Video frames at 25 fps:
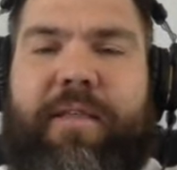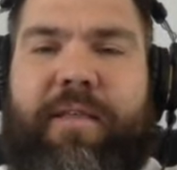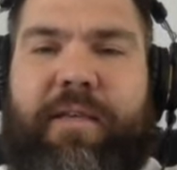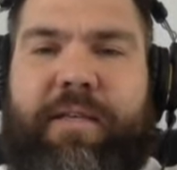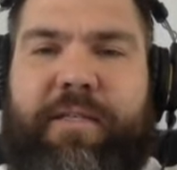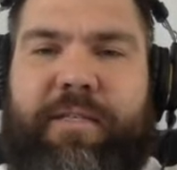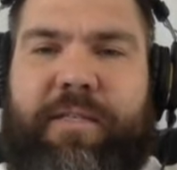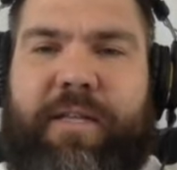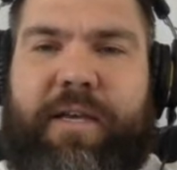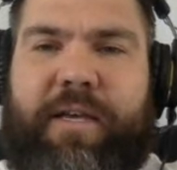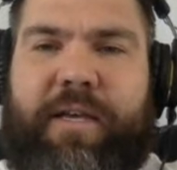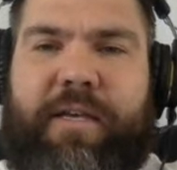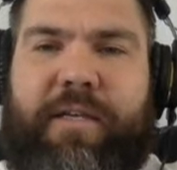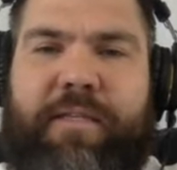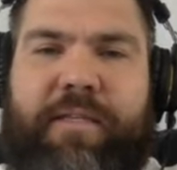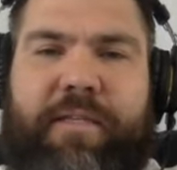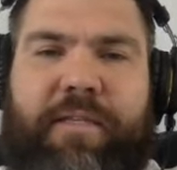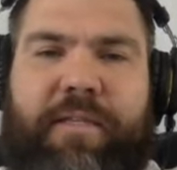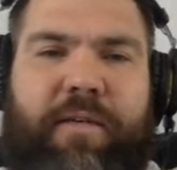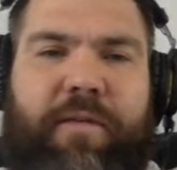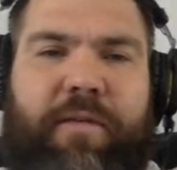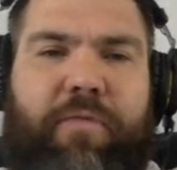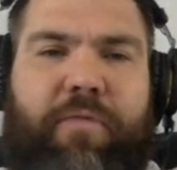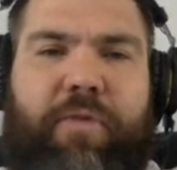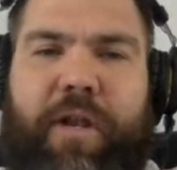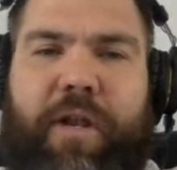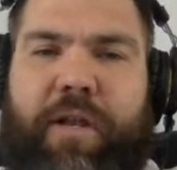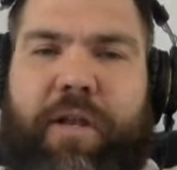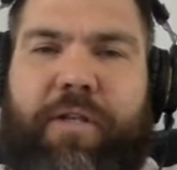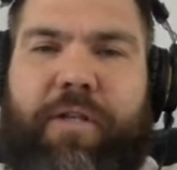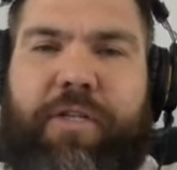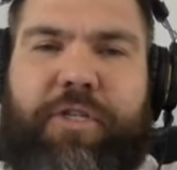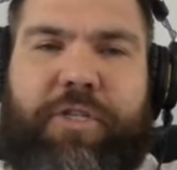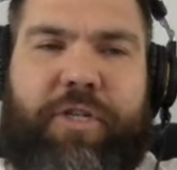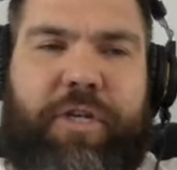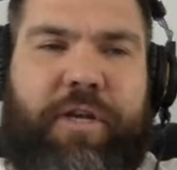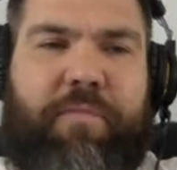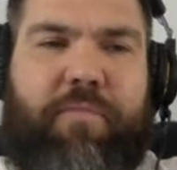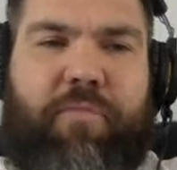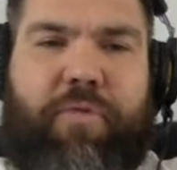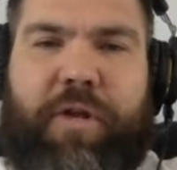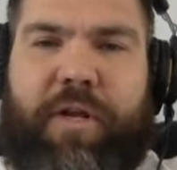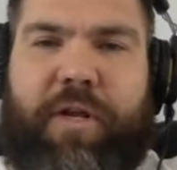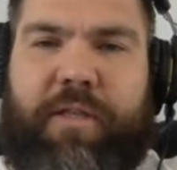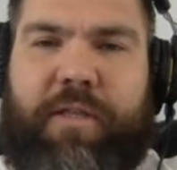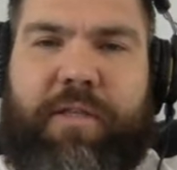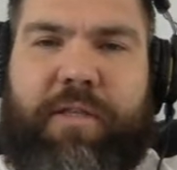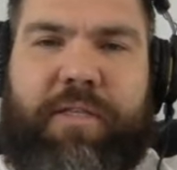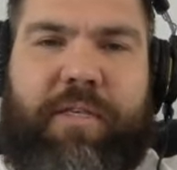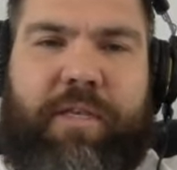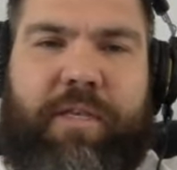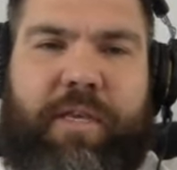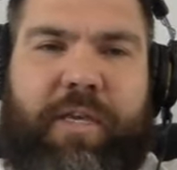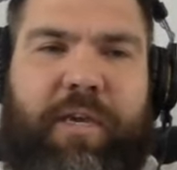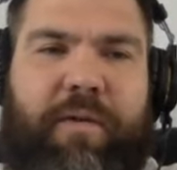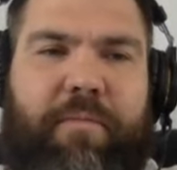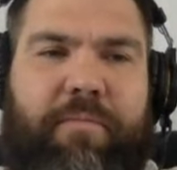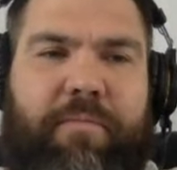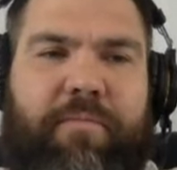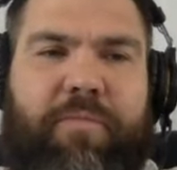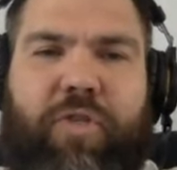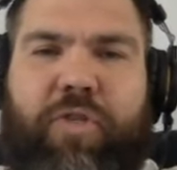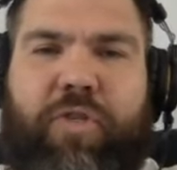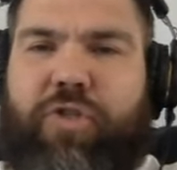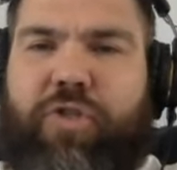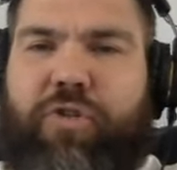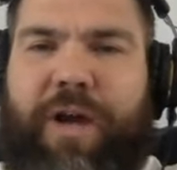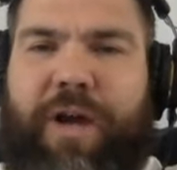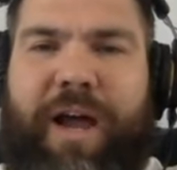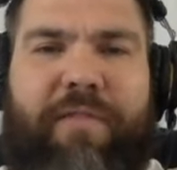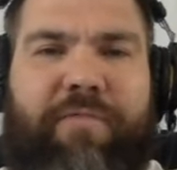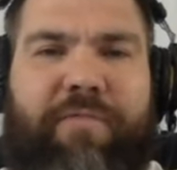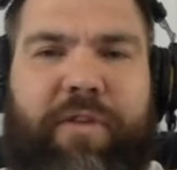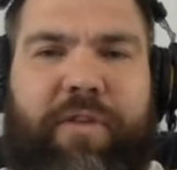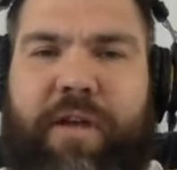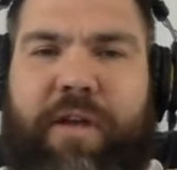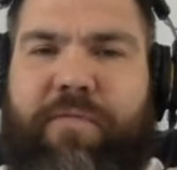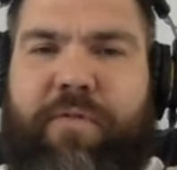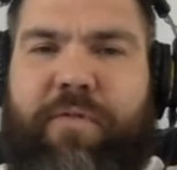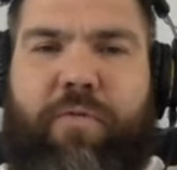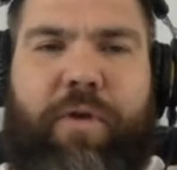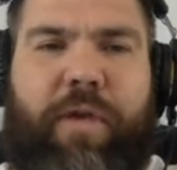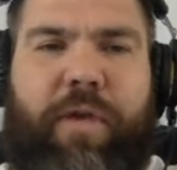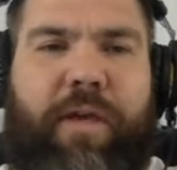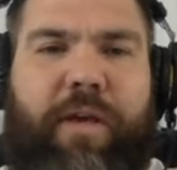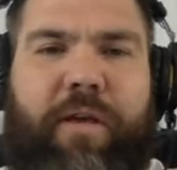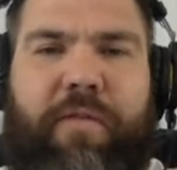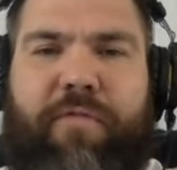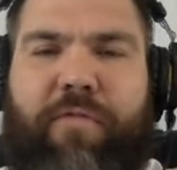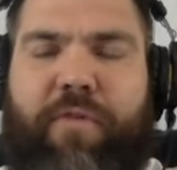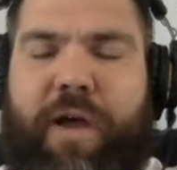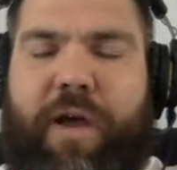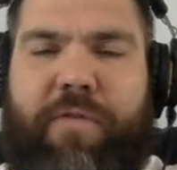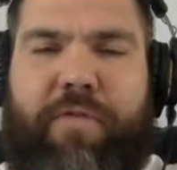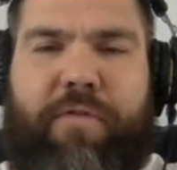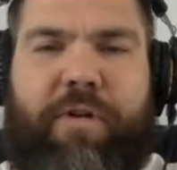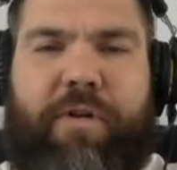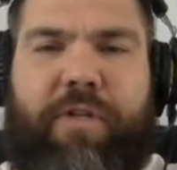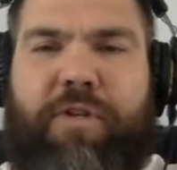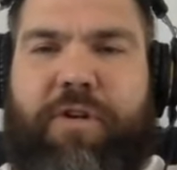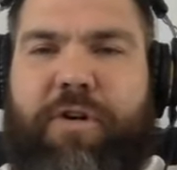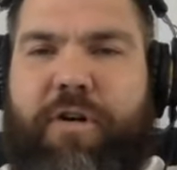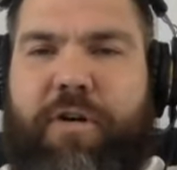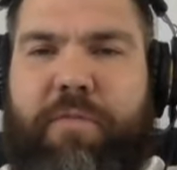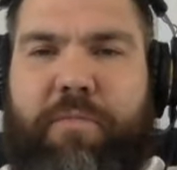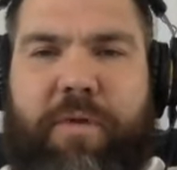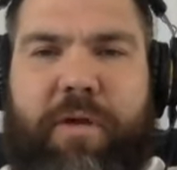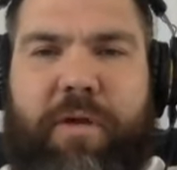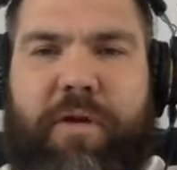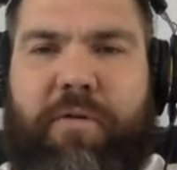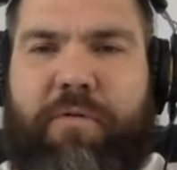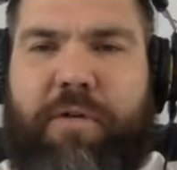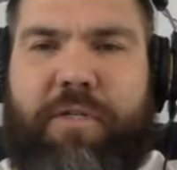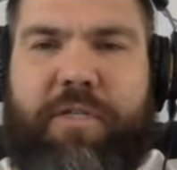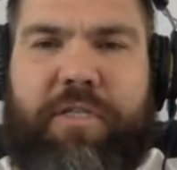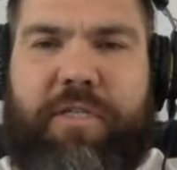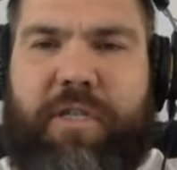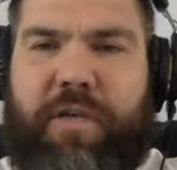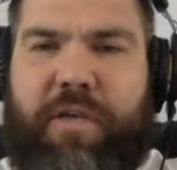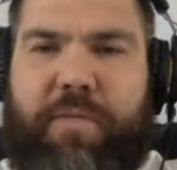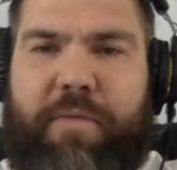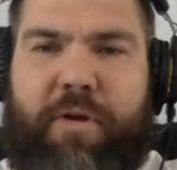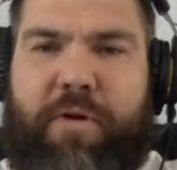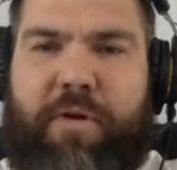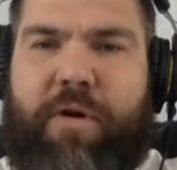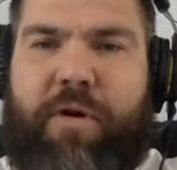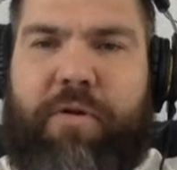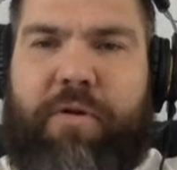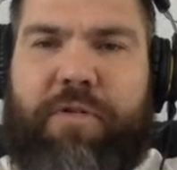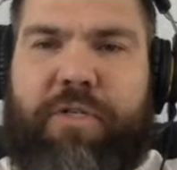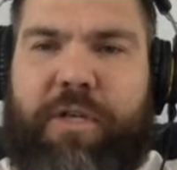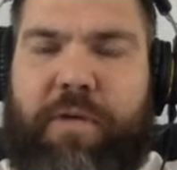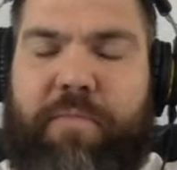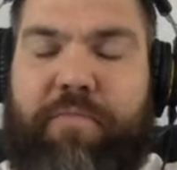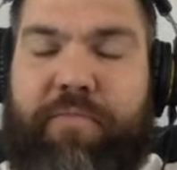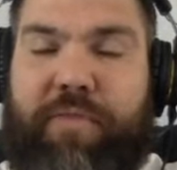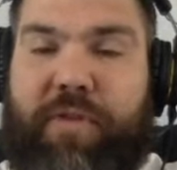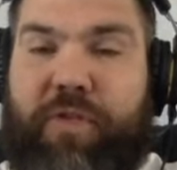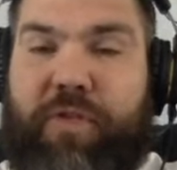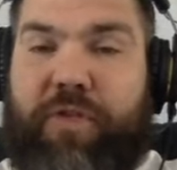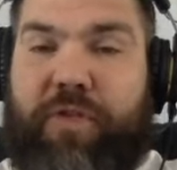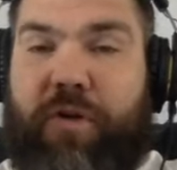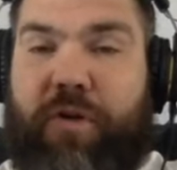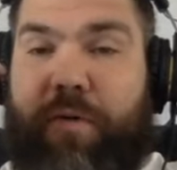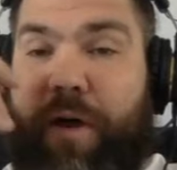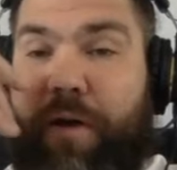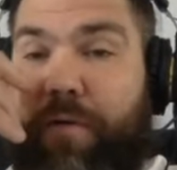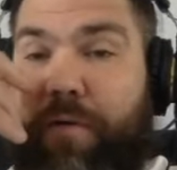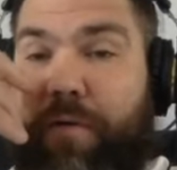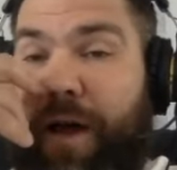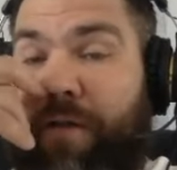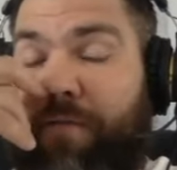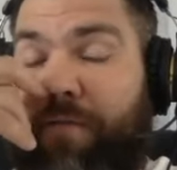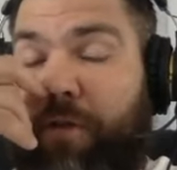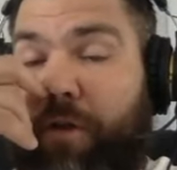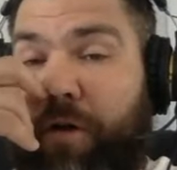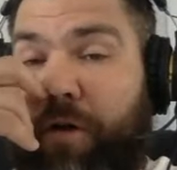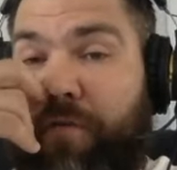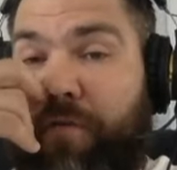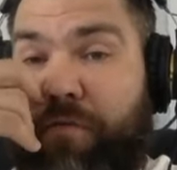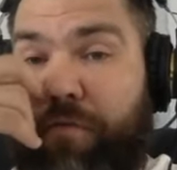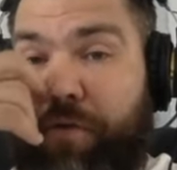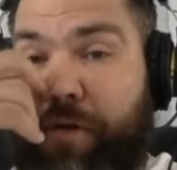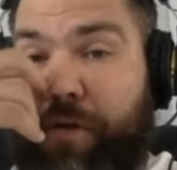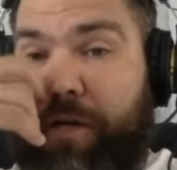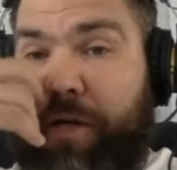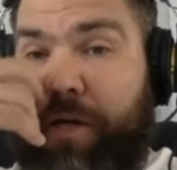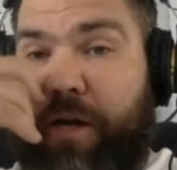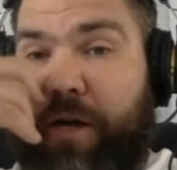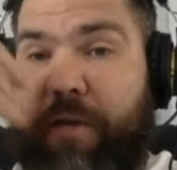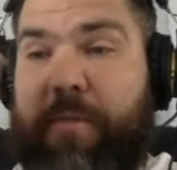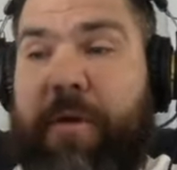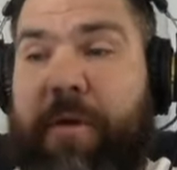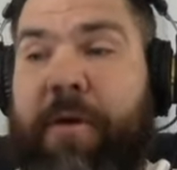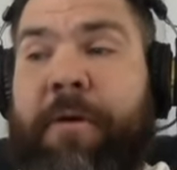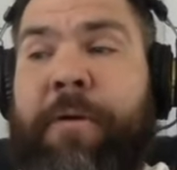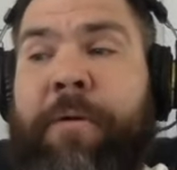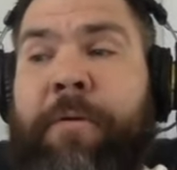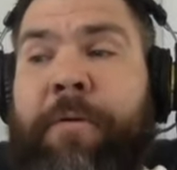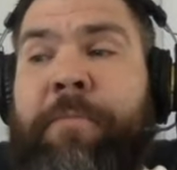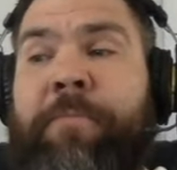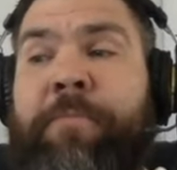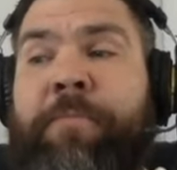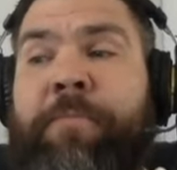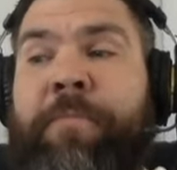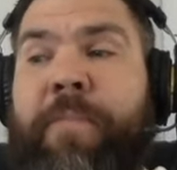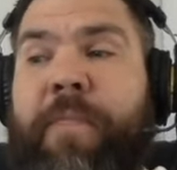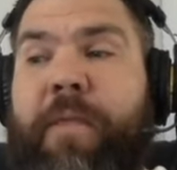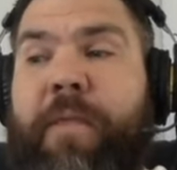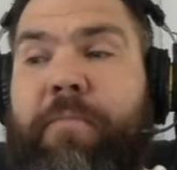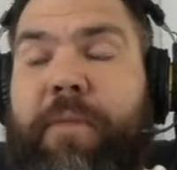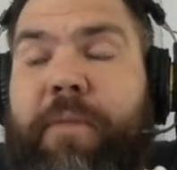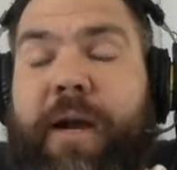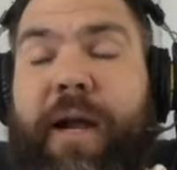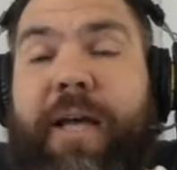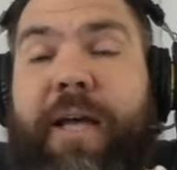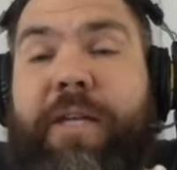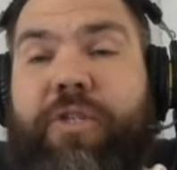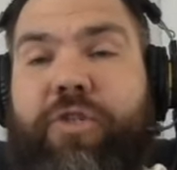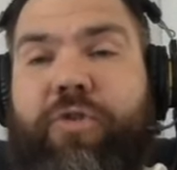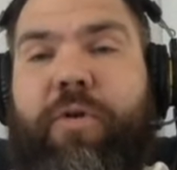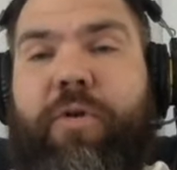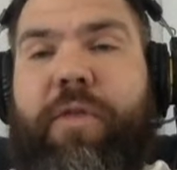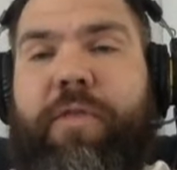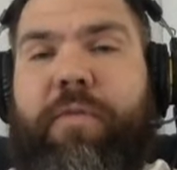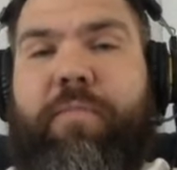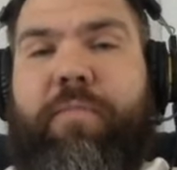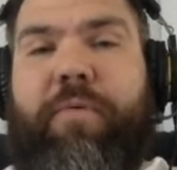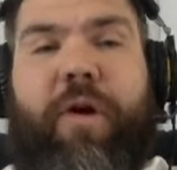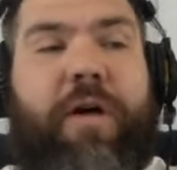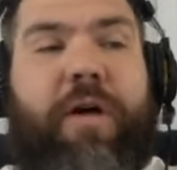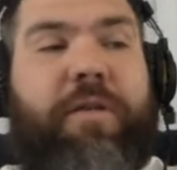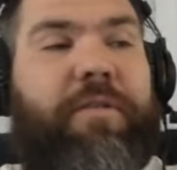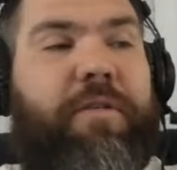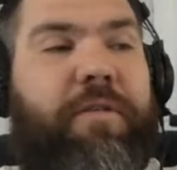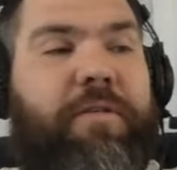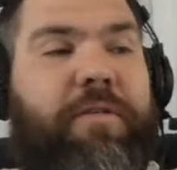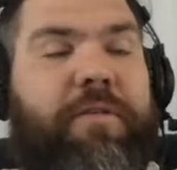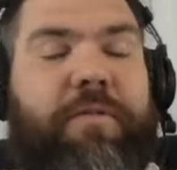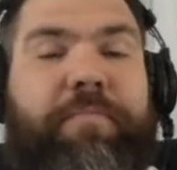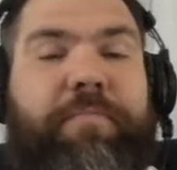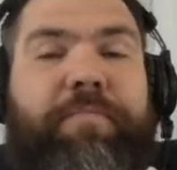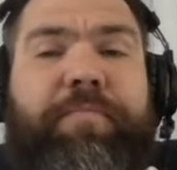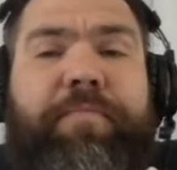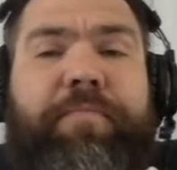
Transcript: these days running a gym running the team traveling every weekend for either a tournament or a seminar or something so i don't have a lot of free time but i enjoy the process